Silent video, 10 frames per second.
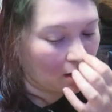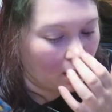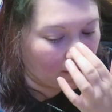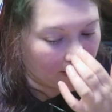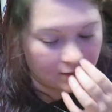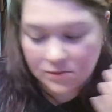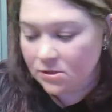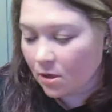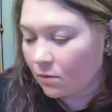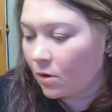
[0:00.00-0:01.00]
Okay,
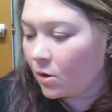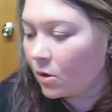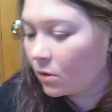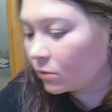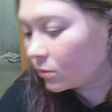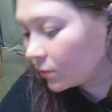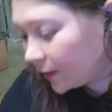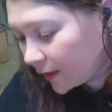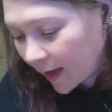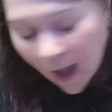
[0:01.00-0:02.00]
so
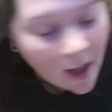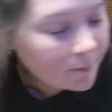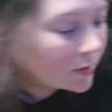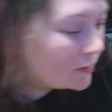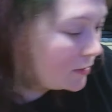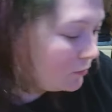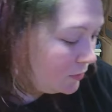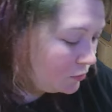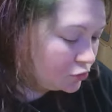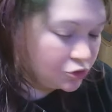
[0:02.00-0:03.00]
recap, and then
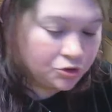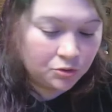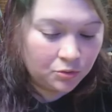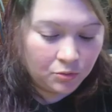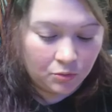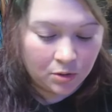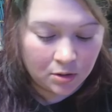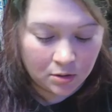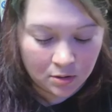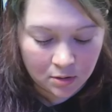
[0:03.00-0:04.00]
we will do
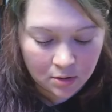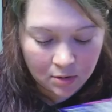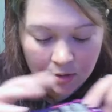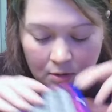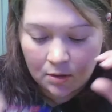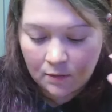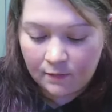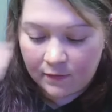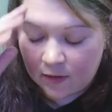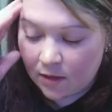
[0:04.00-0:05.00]

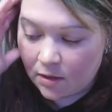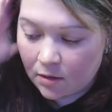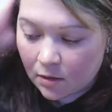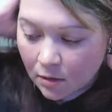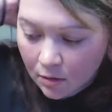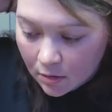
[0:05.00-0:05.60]
the